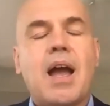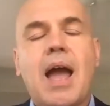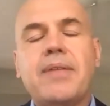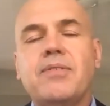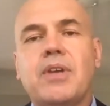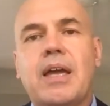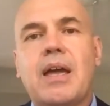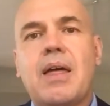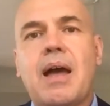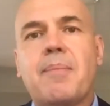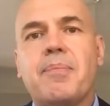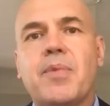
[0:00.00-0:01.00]
and
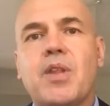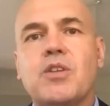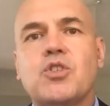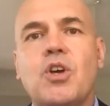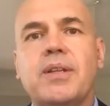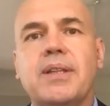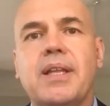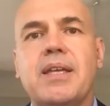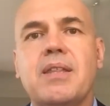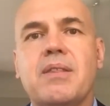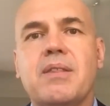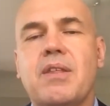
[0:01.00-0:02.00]

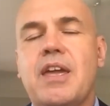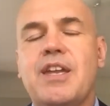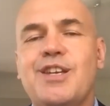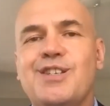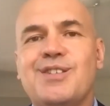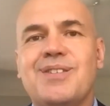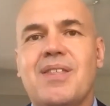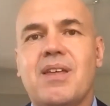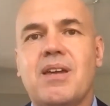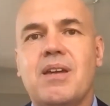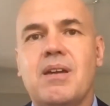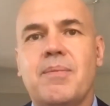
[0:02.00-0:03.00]
certainly it is
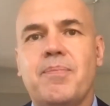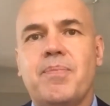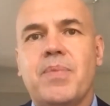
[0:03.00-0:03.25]
the